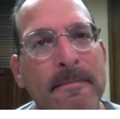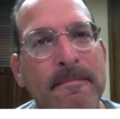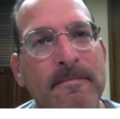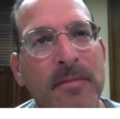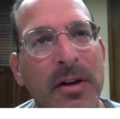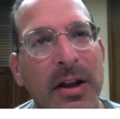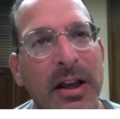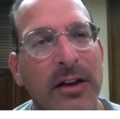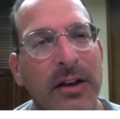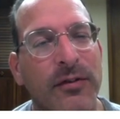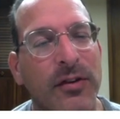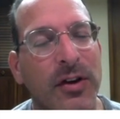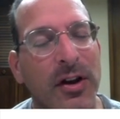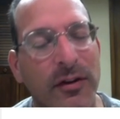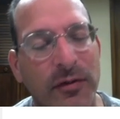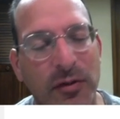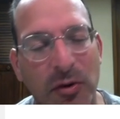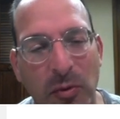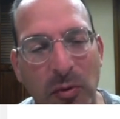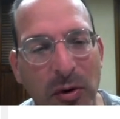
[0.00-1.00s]
like if you
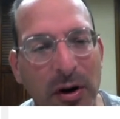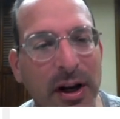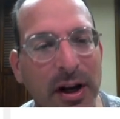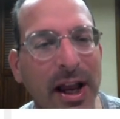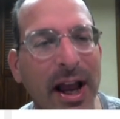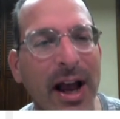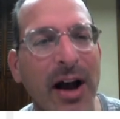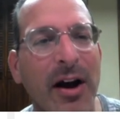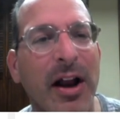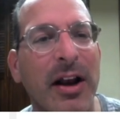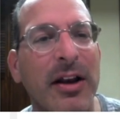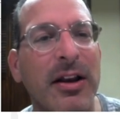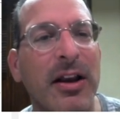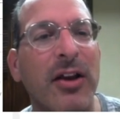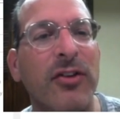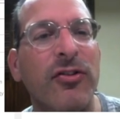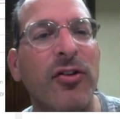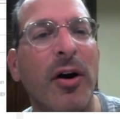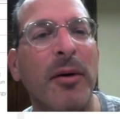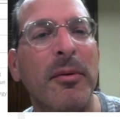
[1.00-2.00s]
if you work out and you,
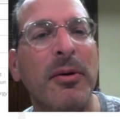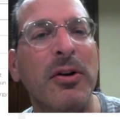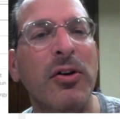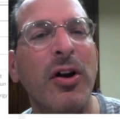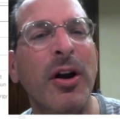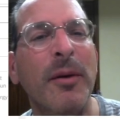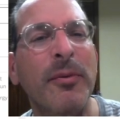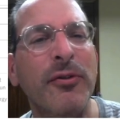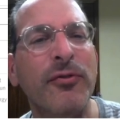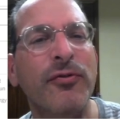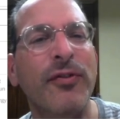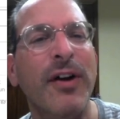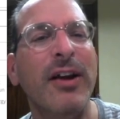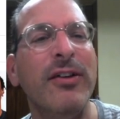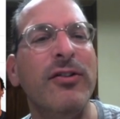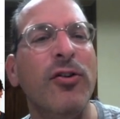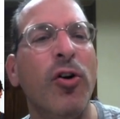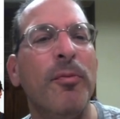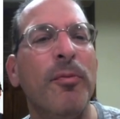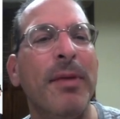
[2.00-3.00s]
so I'm going to look up the phrase
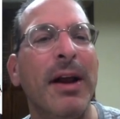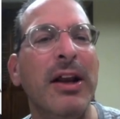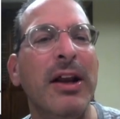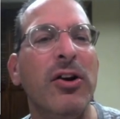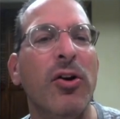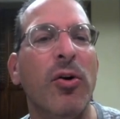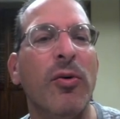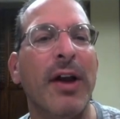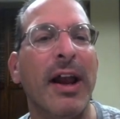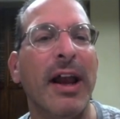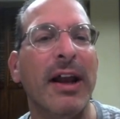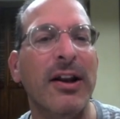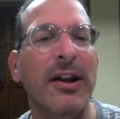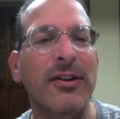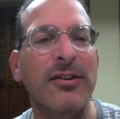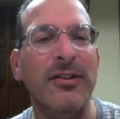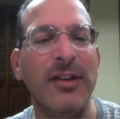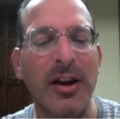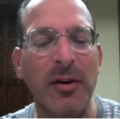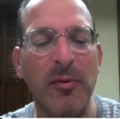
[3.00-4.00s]
"no pain, no gain" and
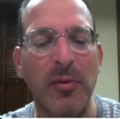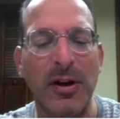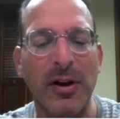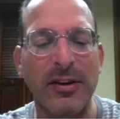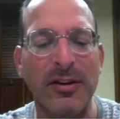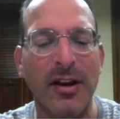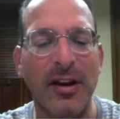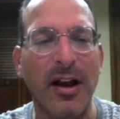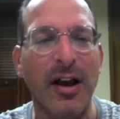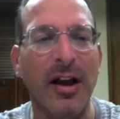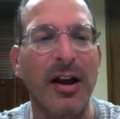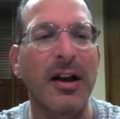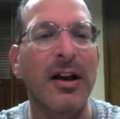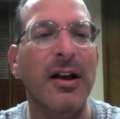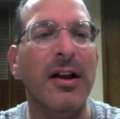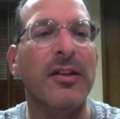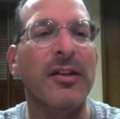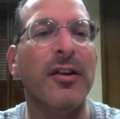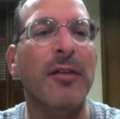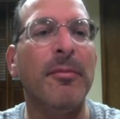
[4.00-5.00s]
see what uh,
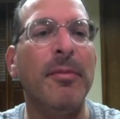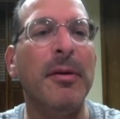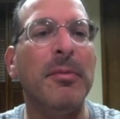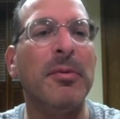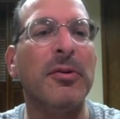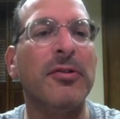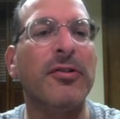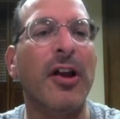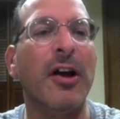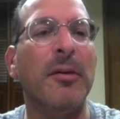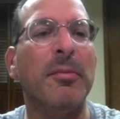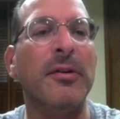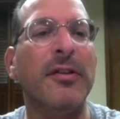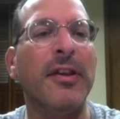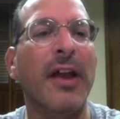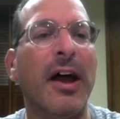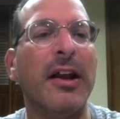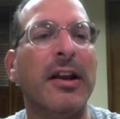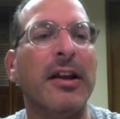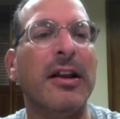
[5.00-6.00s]
the people say. I'll put
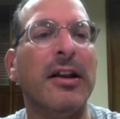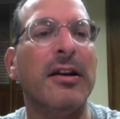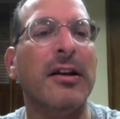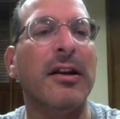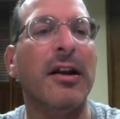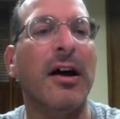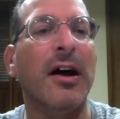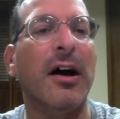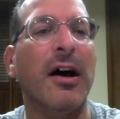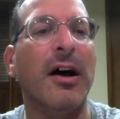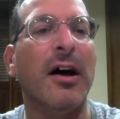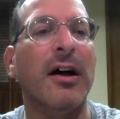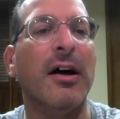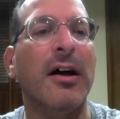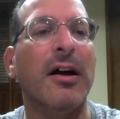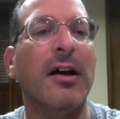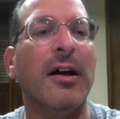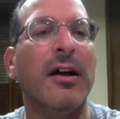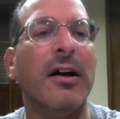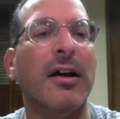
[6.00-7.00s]
that in uh,
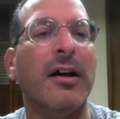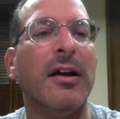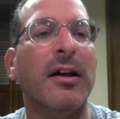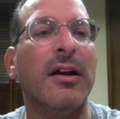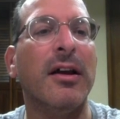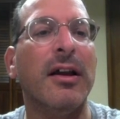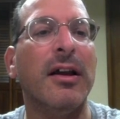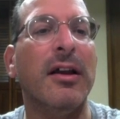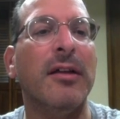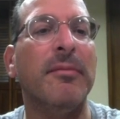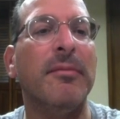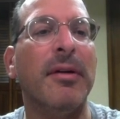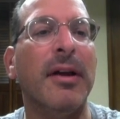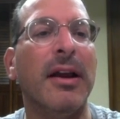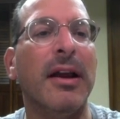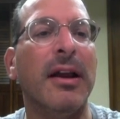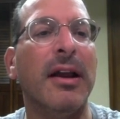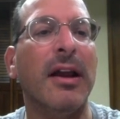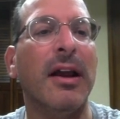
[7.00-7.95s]
in pain.